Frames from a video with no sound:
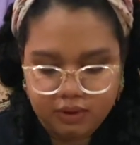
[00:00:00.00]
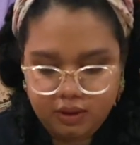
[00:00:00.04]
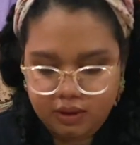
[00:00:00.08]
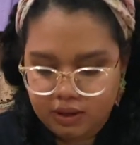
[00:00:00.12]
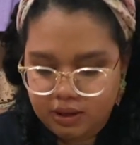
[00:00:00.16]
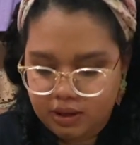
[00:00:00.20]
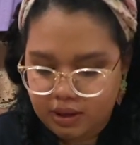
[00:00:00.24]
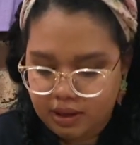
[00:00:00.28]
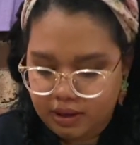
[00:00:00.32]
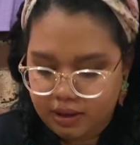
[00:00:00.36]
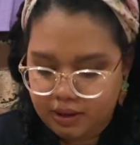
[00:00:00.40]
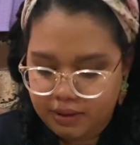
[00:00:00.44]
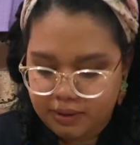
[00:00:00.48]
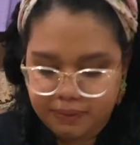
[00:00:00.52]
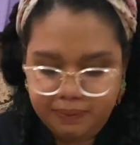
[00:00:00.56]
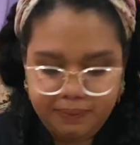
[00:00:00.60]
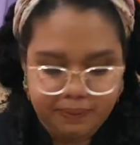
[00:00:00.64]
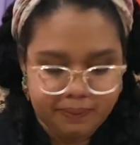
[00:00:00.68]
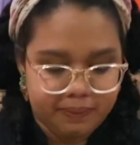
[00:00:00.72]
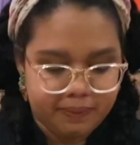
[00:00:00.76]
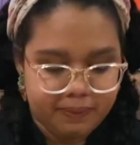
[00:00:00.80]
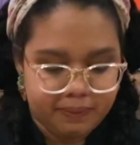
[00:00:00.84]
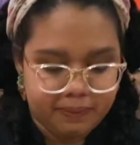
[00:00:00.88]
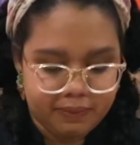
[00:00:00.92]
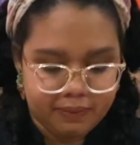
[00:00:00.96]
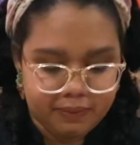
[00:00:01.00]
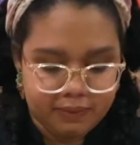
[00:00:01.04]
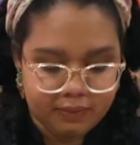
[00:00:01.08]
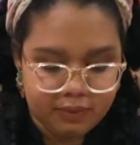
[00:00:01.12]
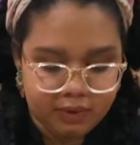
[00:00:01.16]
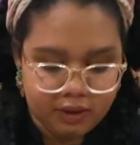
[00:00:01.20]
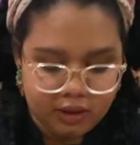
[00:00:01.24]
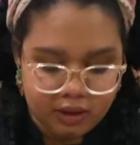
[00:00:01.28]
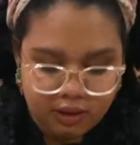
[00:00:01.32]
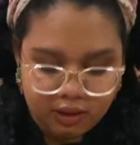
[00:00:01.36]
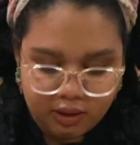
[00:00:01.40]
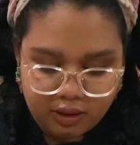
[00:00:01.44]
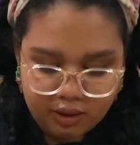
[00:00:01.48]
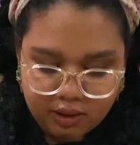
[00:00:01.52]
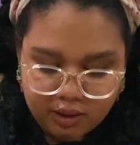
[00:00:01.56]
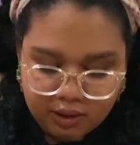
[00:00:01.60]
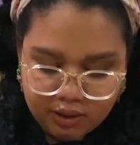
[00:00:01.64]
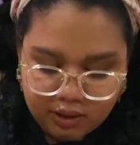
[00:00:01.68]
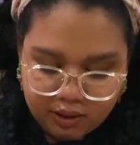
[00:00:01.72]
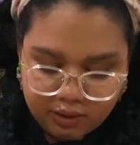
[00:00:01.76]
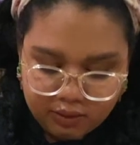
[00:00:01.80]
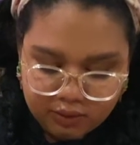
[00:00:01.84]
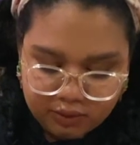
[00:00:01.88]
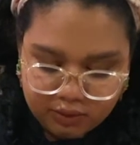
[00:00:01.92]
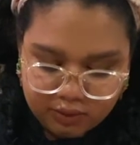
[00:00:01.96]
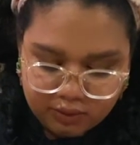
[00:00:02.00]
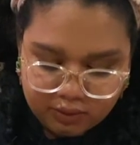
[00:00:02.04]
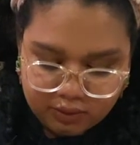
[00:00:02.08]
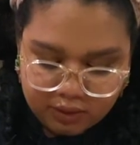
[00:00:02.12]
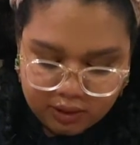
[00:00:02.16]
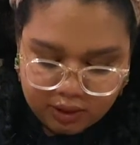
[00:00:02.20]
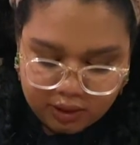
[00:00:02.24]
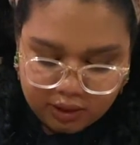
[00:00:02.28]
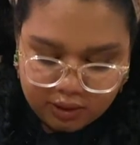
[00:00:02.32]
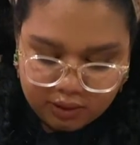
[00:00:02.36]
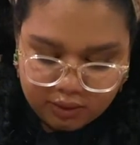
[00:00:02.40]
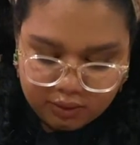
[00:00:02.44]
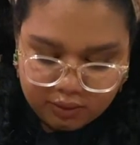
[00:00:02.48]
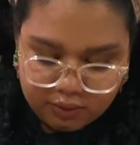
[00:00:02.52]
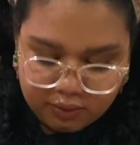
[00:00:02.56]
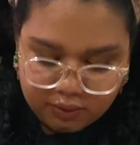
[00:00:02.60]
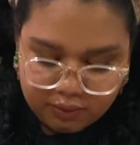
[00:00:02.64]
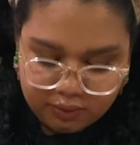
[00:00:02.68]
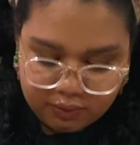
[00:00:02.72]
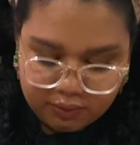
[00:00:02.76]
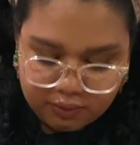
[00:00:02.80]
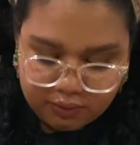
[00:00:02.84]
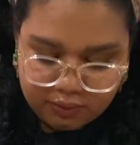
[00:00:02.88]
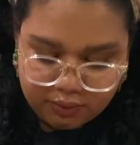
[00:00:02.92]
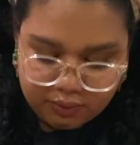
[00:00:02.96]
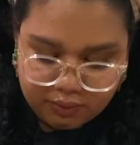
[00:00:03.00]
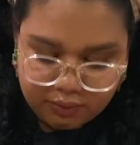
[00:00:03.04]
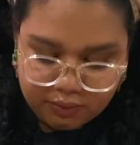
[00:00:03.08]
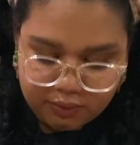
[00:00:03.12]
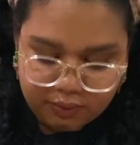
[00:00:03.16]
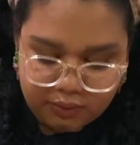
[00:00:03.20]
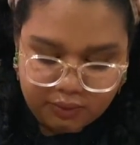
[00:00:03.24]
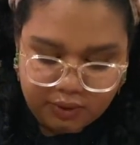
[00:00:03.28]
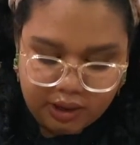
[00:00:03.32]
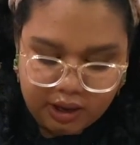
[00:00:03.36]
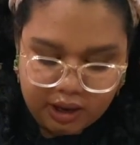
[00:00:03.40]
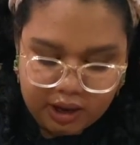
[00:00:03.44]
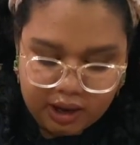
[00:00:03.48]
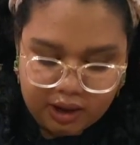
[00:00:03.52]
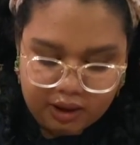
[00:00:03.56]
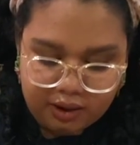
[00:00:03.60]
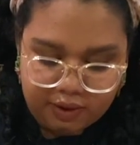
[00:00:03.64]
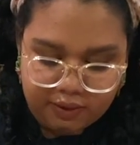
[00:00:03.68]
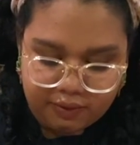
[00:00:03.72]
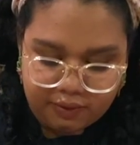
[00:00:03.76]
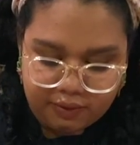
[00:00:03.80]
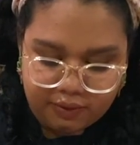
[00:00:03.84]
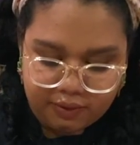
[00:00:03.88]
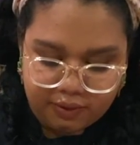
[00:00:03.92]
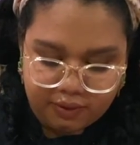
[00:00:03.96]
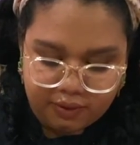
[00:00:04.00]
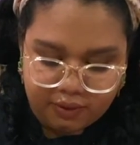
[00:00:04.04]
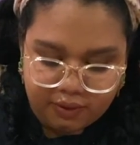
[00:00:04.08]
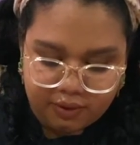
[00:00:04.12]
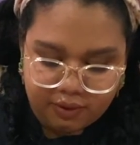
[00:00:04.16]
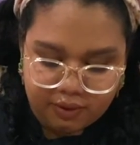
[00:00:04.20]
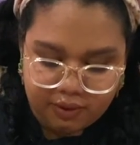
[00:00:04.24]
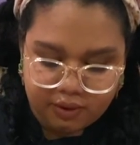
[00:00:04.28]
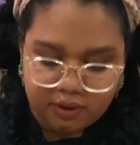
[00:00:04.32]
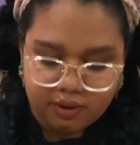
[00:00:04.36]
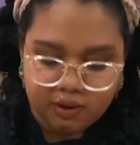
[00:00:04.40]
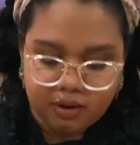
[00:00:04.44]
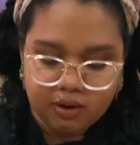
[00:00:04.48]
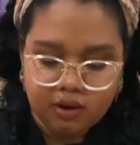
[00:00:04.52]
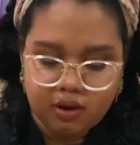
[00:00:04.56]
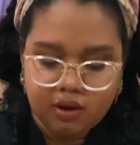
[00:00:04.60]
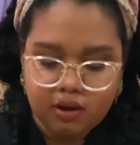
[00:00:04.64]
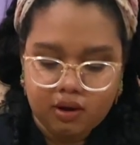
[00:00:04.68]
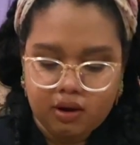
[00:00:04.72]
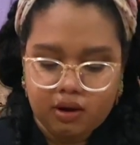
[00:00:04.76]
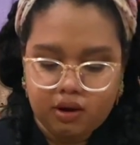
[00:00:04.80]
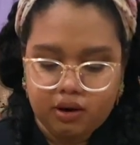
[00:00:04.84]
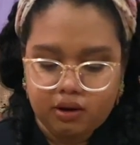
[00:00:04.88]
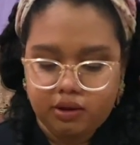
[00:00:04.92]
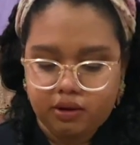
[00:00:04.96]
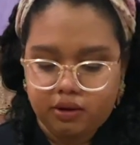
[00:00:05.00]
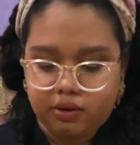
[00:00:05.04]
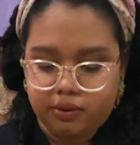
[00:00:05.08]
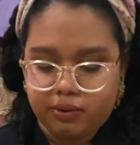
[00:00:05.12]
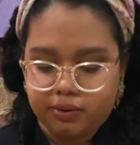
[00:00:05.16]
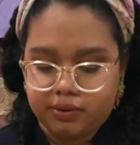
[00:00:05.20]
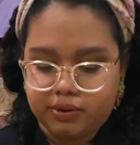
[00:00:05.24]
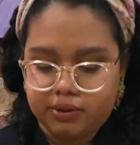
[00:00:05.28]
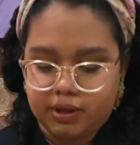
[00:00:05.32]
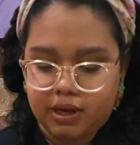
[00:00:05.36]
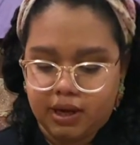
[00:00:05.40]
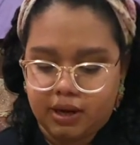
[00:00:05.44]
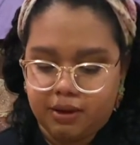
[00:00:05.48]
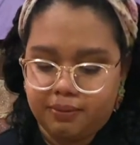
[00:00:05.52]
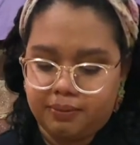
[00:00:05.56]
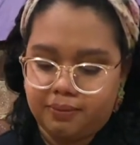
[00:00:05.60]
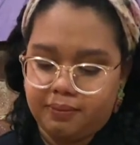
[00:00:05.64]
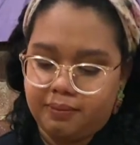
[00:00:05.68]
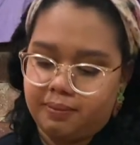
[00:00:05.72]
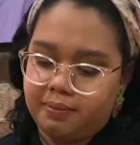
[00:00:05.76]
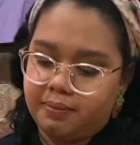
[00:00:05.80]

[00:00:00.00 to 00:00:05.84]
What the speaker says: Okay, so now we have our little stem,